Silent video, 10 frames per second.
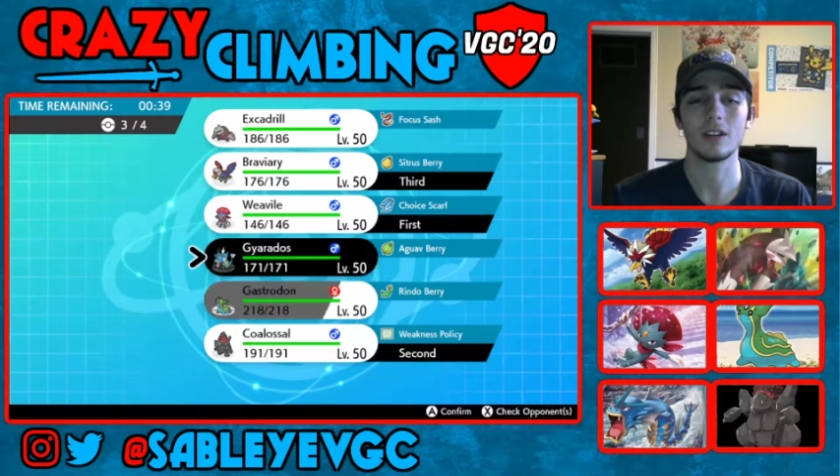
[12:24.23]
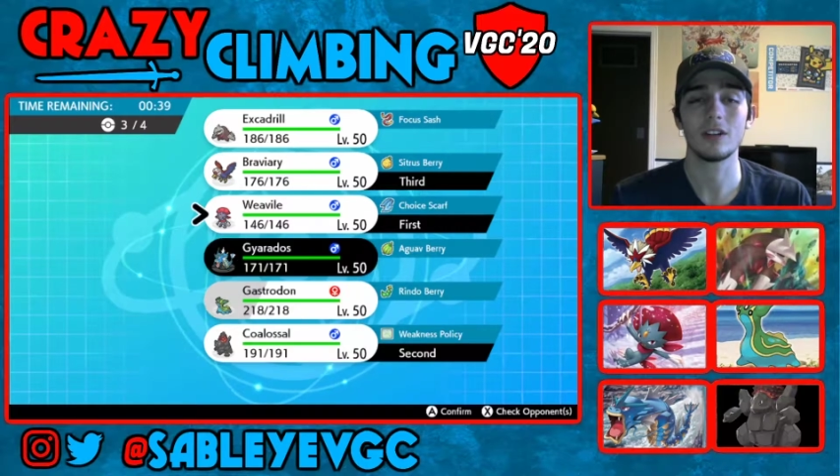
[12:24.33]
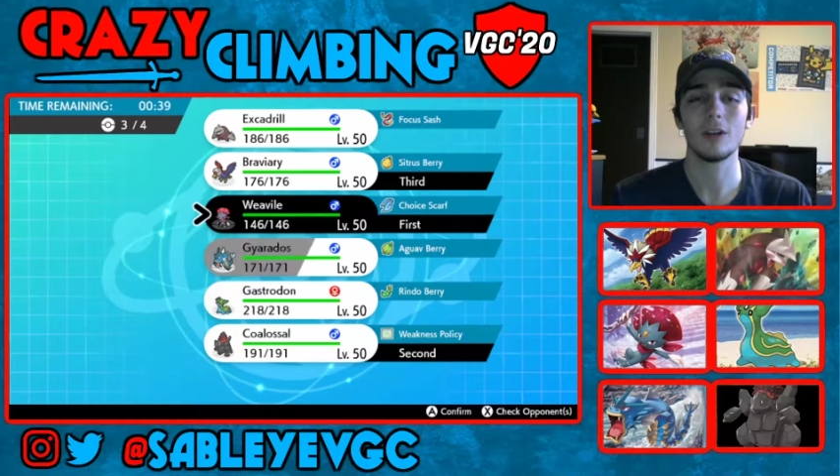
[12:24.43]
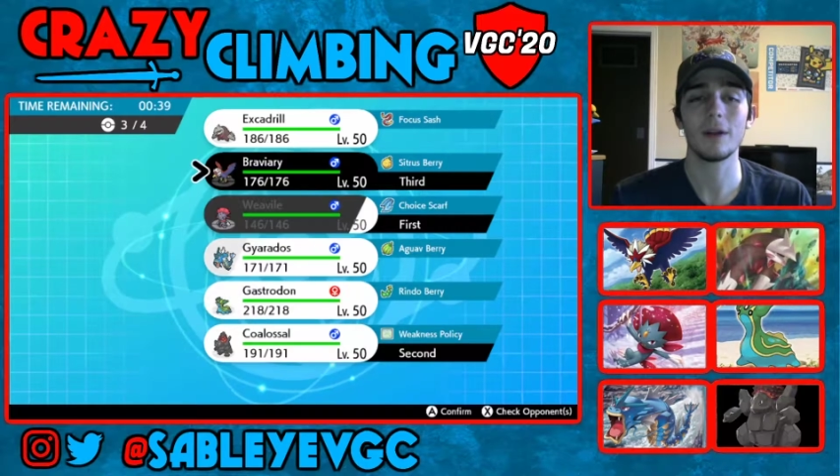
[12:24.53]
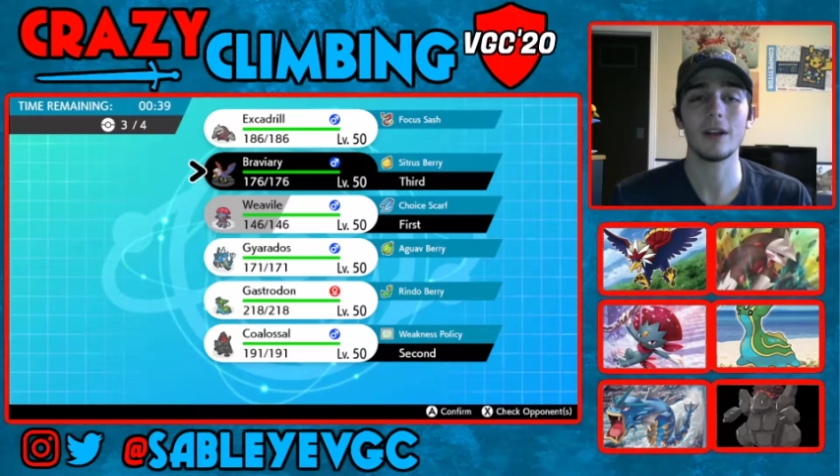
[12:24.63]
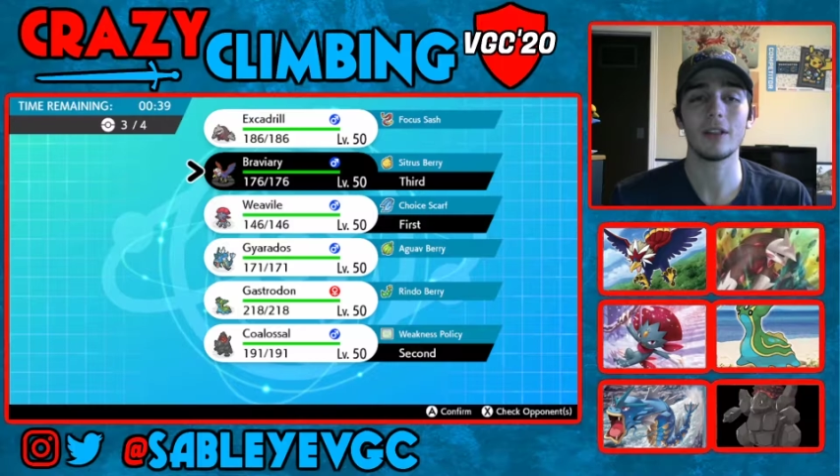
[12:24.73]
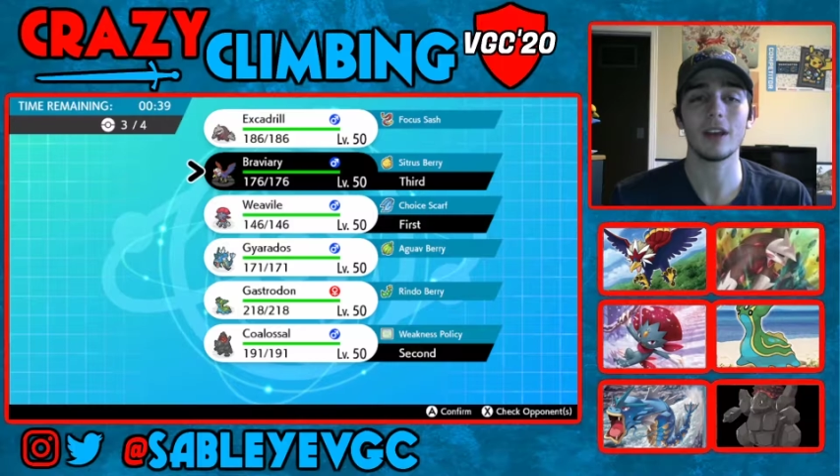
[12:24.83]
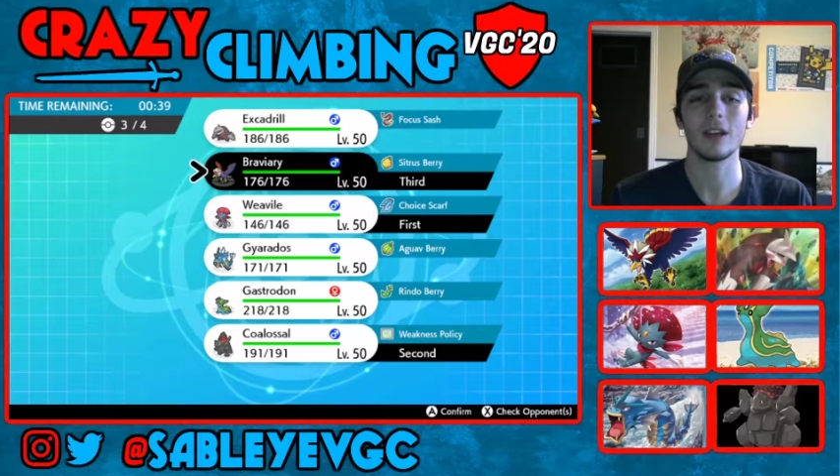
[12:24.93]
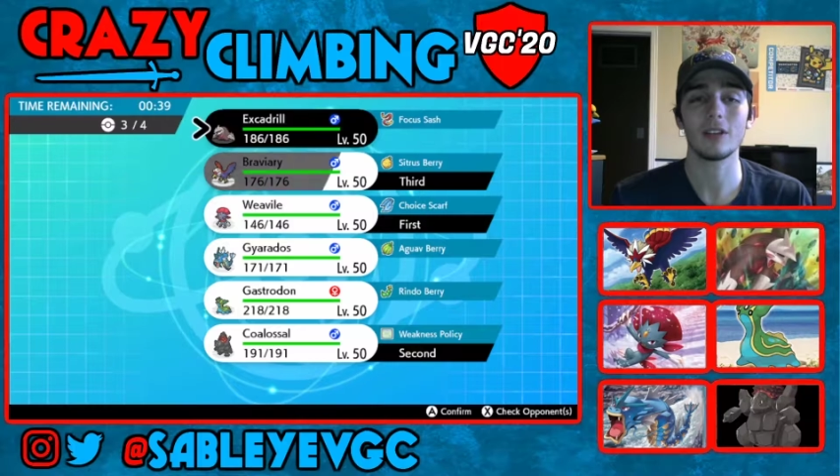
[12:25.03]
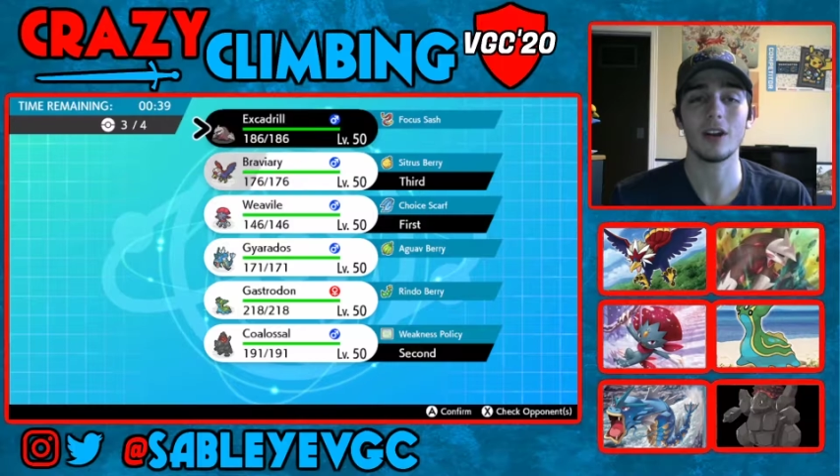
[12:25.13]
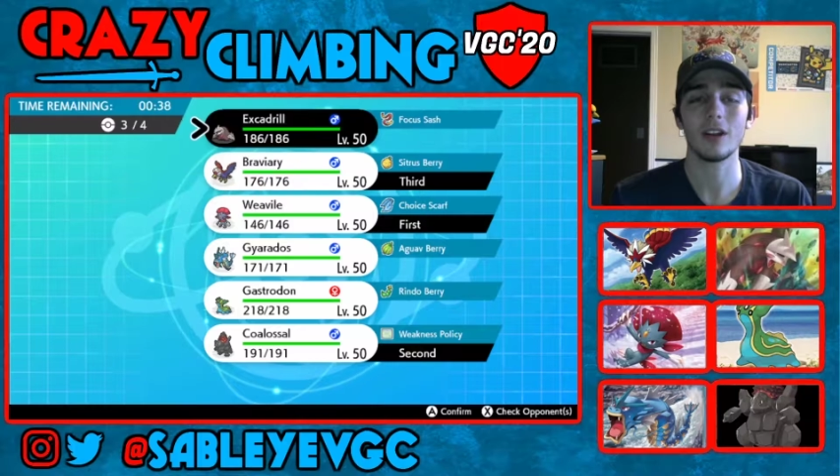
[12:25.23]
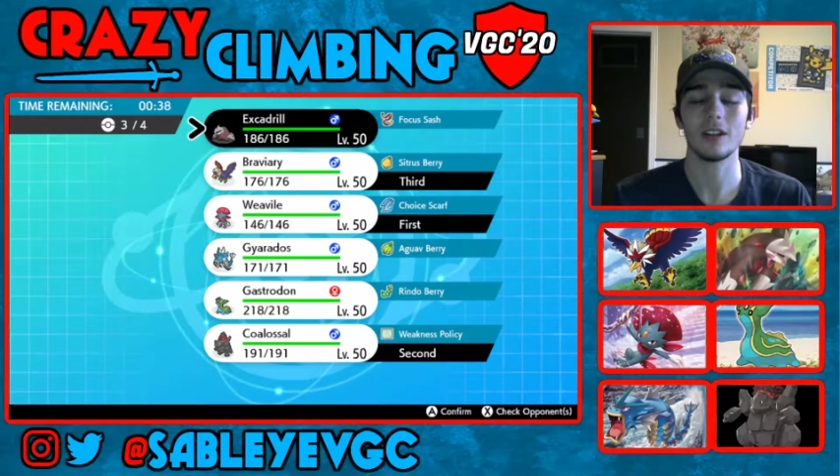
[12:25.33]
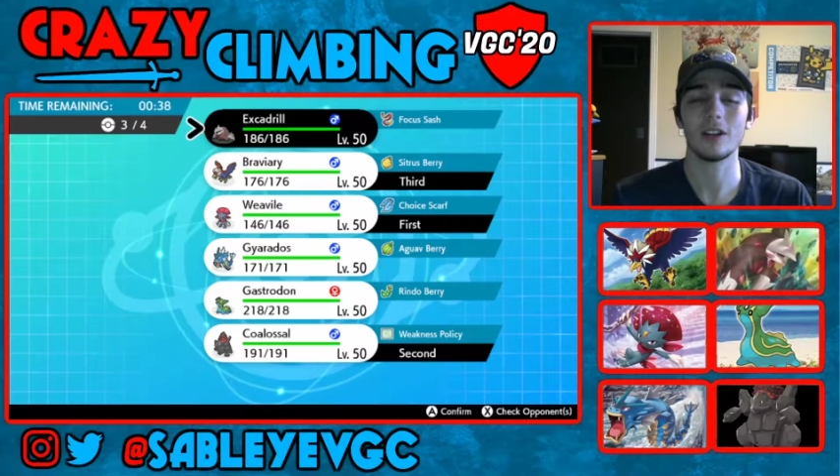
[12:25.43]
Drill better than Gastrodon?